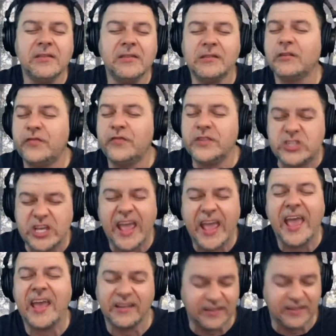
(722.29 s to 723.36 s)
This is for
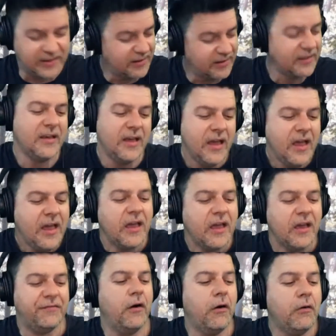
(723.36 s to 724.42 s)
Jan.
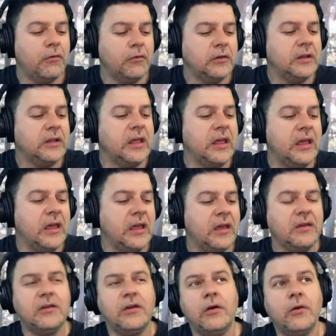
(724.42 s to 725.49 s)
If
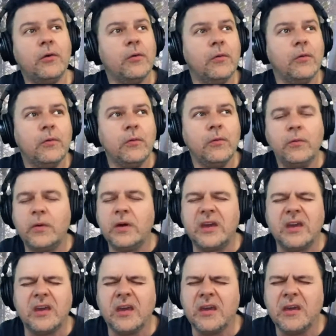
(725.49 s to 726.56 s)
only you
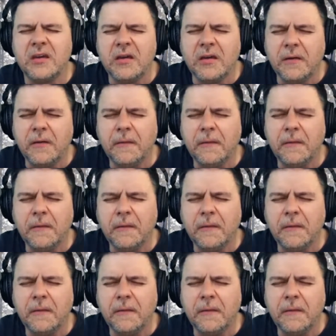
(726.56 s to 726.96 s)
were here.